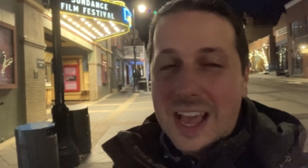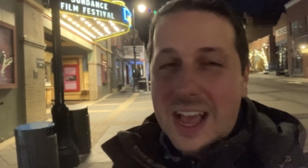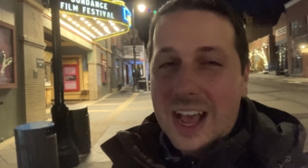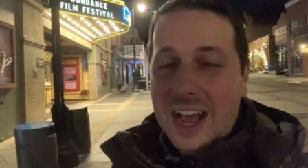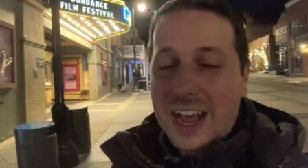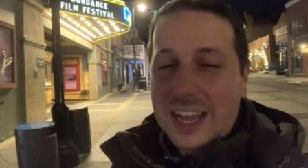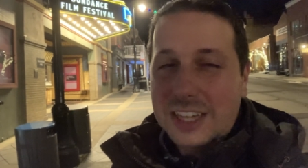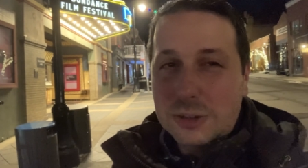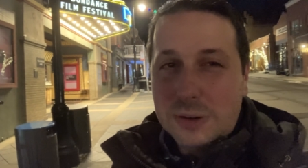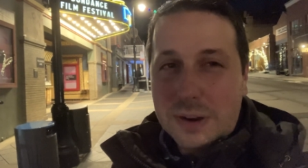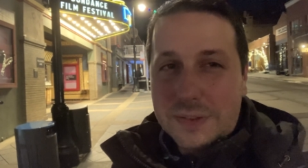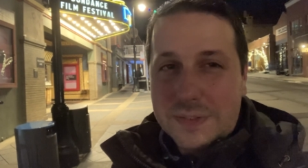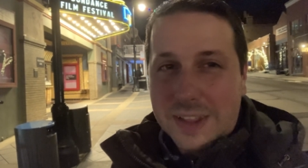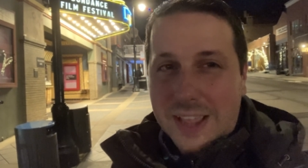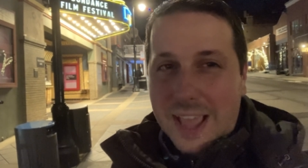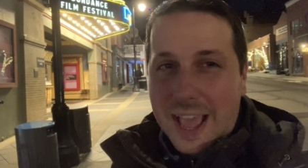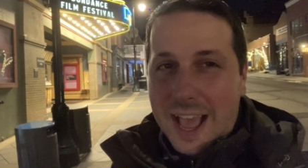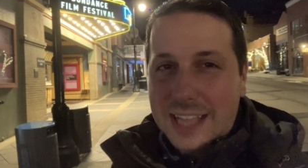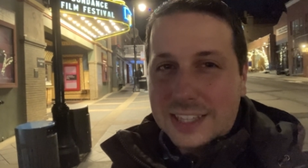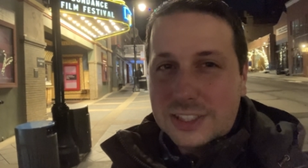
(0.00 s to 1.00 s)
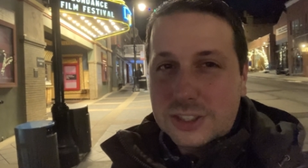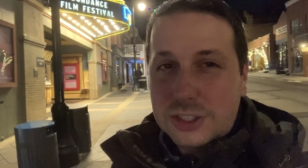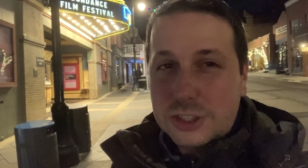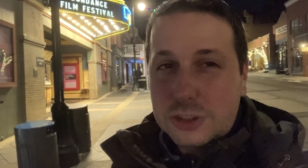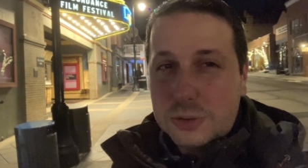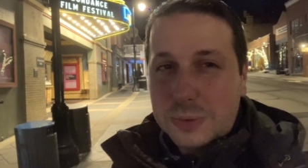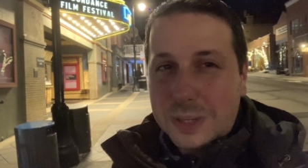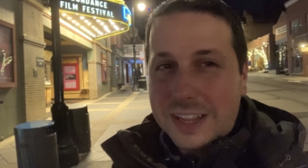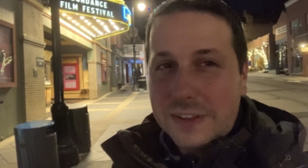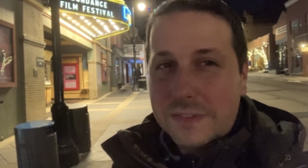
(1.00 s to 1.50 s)
uh, terrific cast, and just
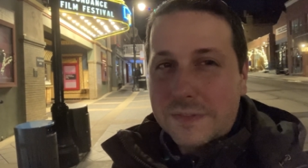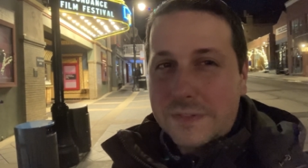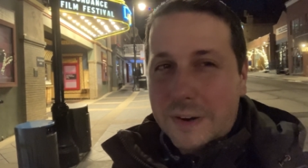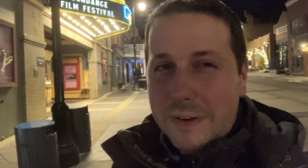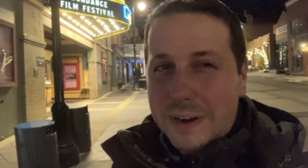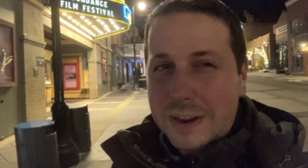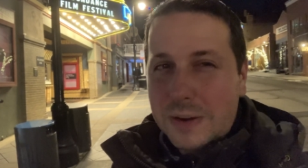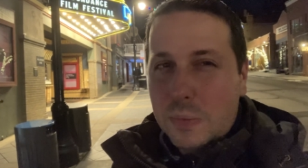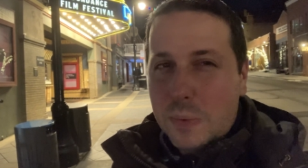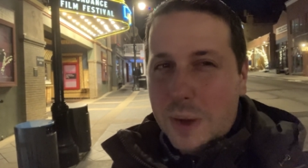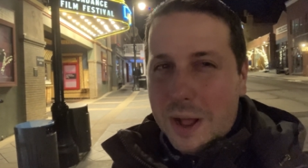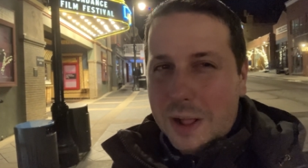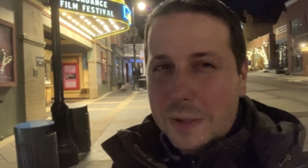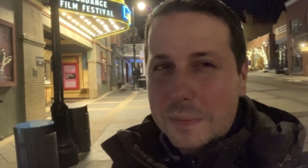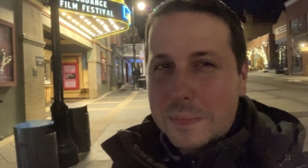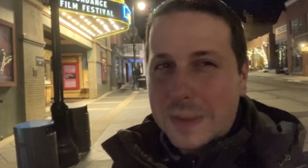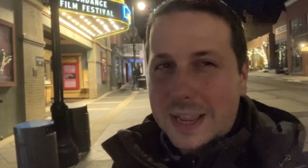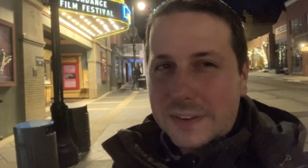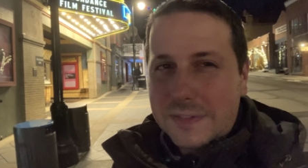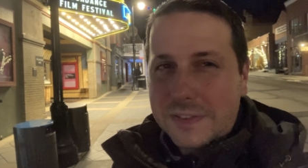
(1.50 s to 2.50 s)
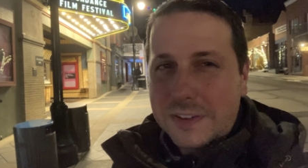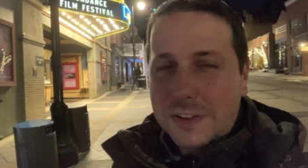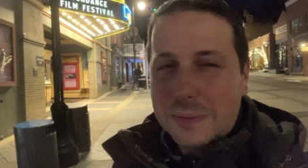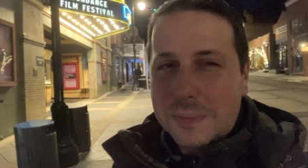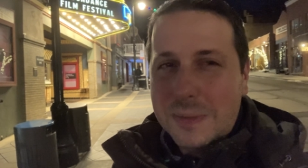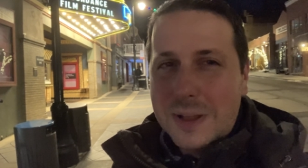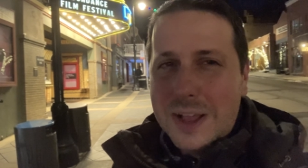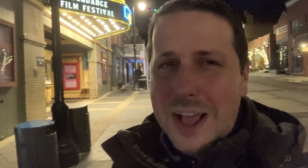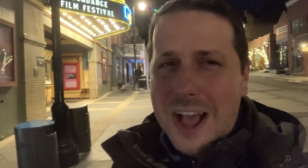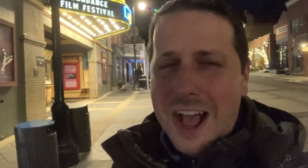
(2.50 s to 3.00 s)
really a very well-made
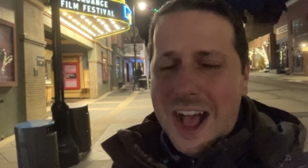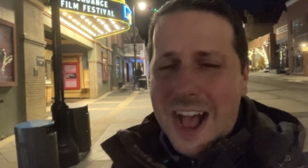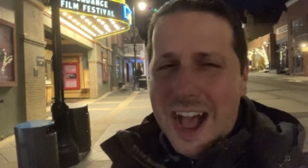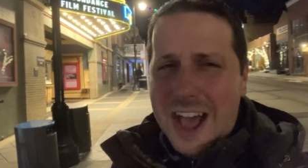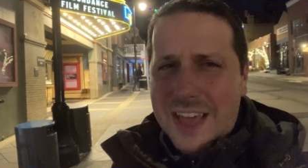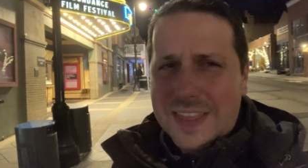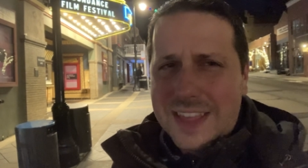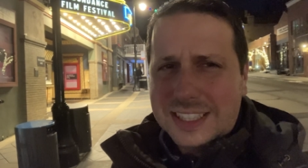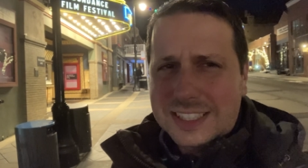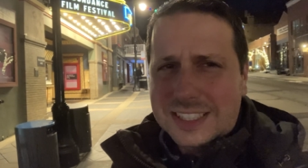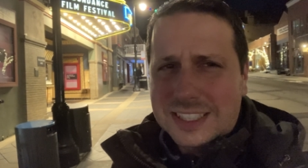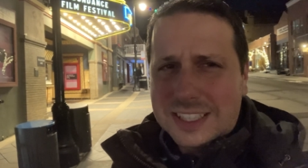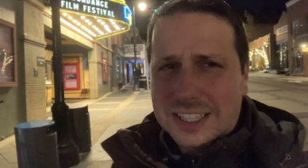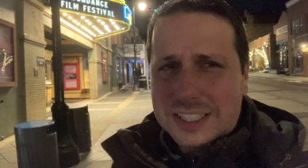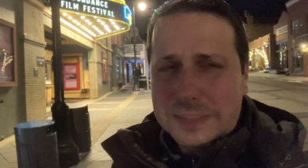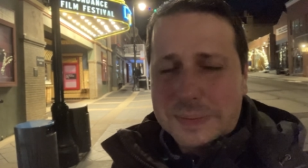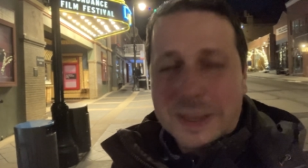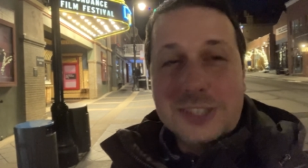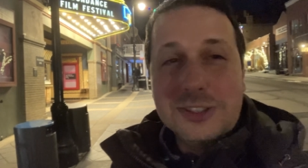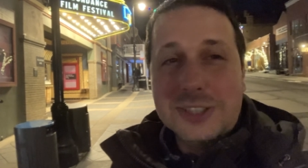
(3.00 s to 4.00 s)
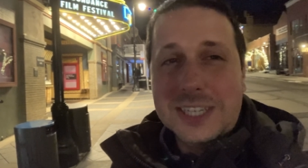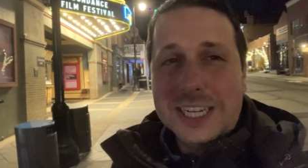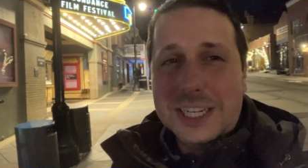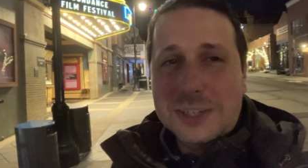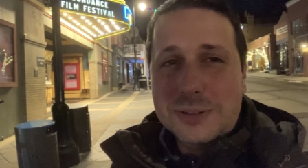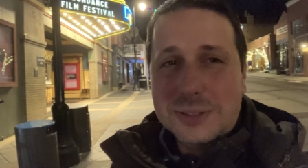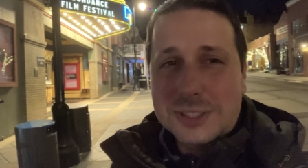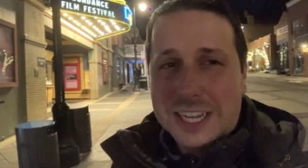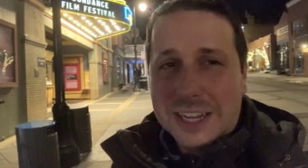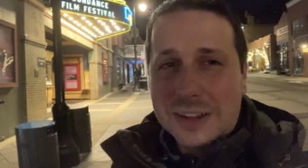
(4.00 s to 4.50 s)
film uh, that's especially
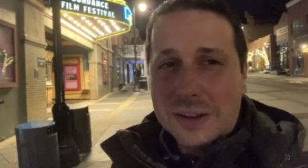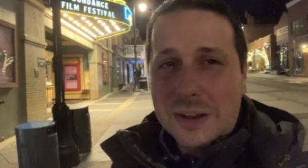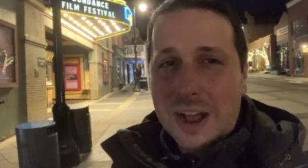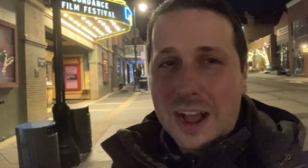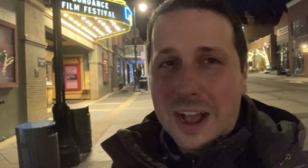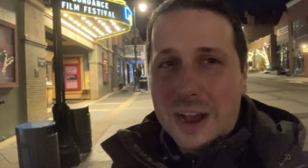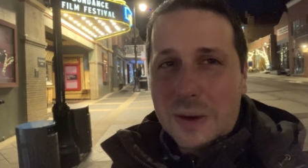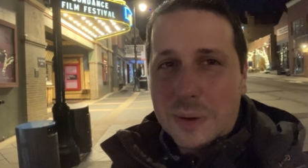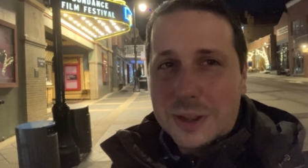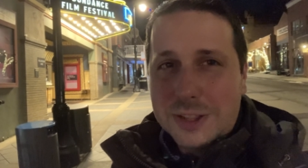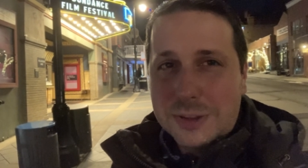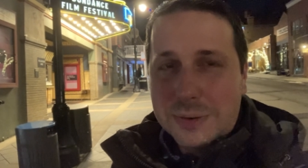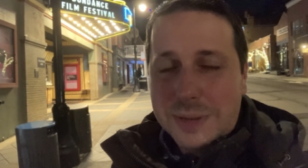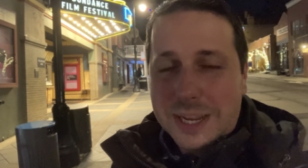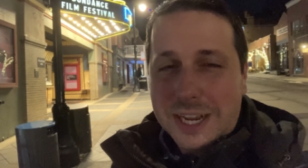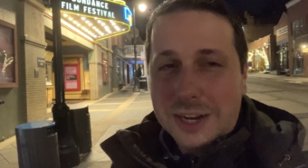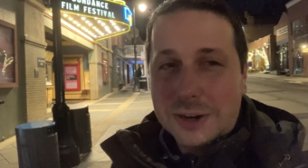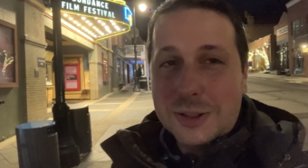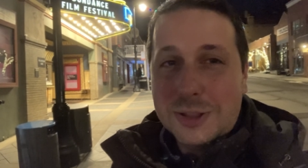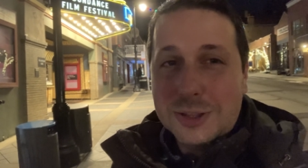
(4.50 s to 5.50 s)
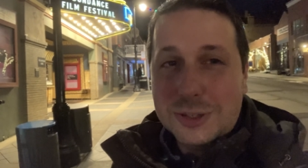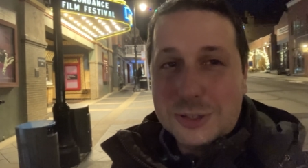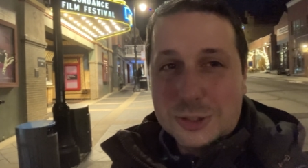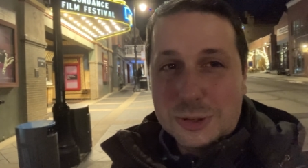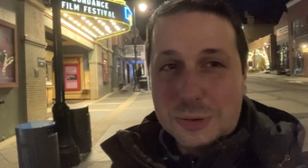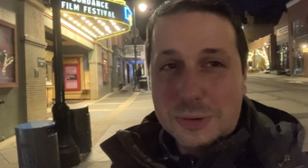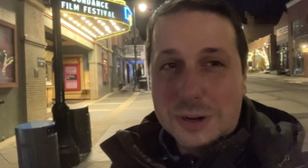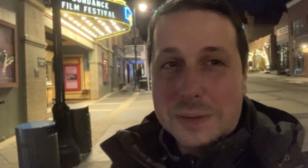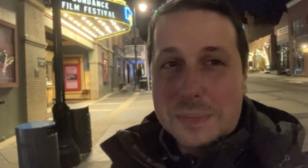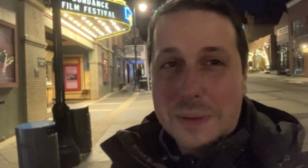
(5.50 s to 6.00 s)
interesting uh, when you hear the
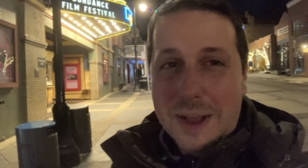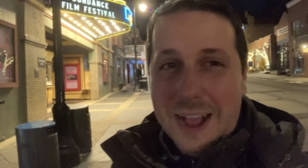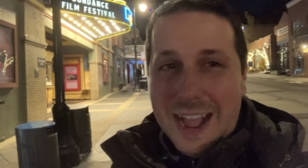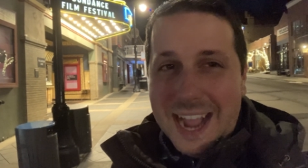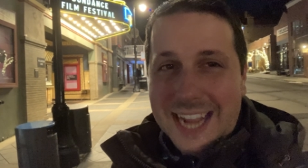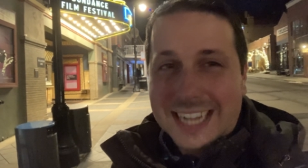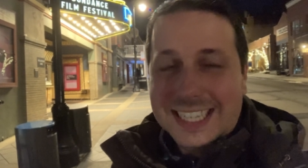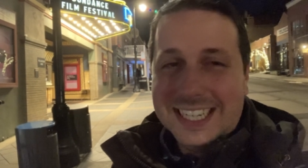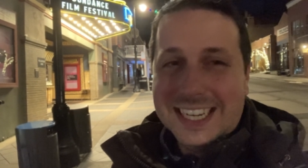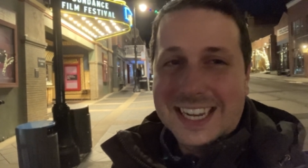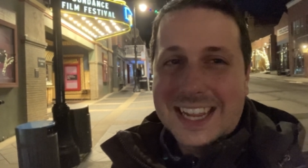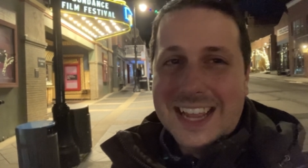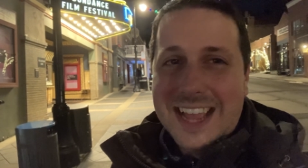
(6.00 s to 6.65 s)
story behind it